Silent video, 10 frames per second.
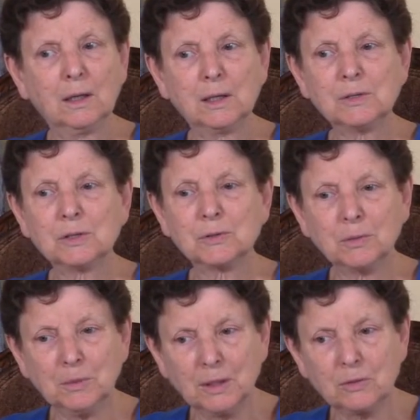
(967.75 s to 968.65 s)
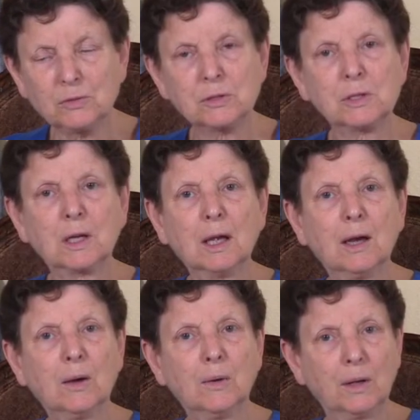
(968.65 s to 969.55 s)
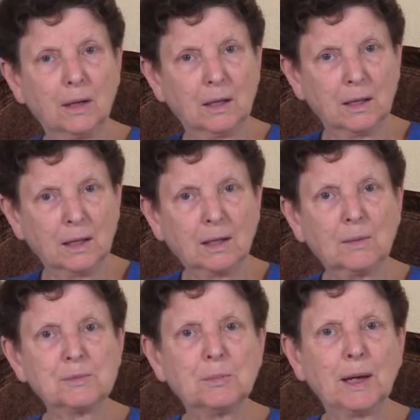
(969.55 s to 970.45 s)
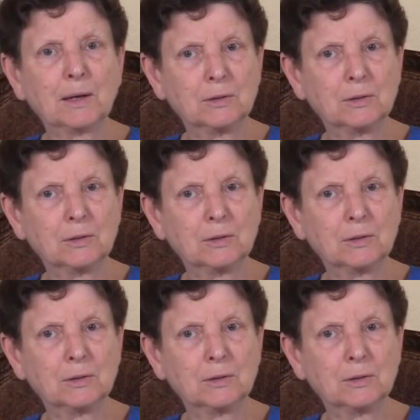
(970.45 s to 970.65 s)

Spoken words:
it's extremely interesting how it comes back